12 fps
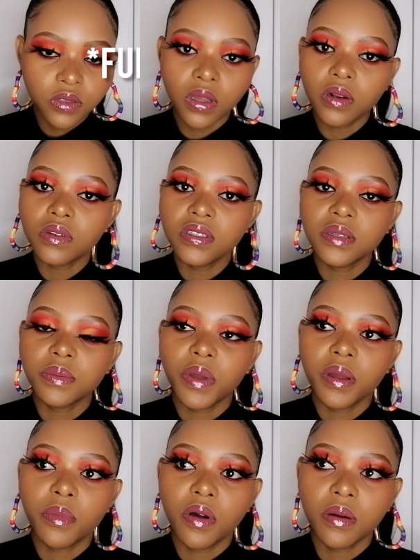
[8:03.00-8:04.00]
so i lost
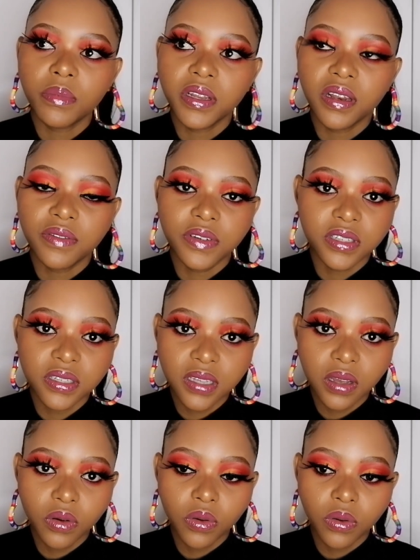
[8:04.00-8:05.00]
my mom 11 years
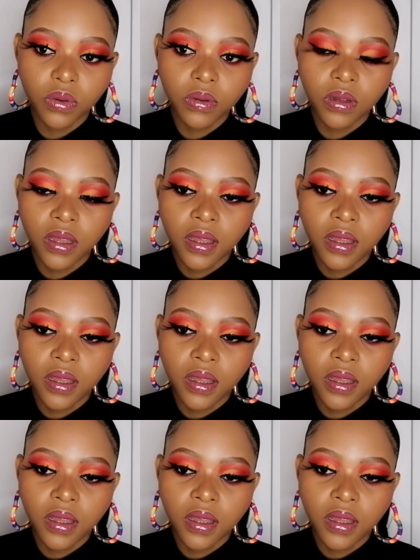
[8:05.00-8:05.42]
ago